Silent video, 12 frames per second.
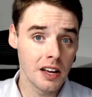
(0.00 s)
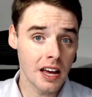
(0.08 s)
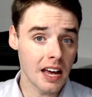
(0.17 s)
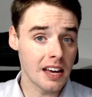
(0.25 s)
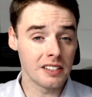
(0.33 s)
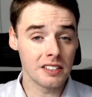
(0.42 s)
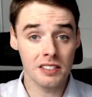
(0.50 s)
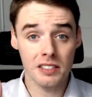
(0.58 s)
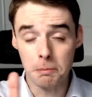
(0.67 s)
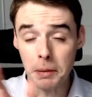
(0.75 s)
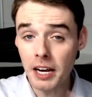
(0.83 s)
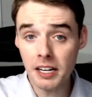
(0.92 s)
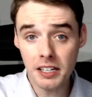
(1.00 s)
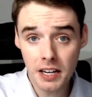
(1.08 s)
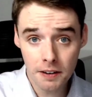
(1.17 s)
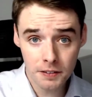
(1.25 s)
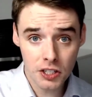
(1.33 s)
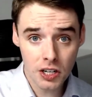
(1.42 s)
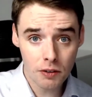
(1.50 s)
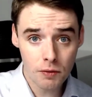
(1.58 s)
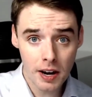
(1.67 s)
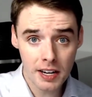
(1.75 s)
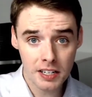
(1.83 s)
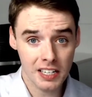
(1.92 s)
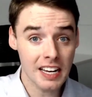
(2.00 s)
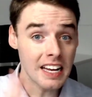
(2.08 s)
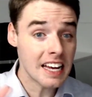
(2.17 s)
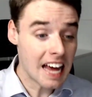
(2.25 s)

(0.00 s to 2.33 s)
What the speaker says: is the PDF generator,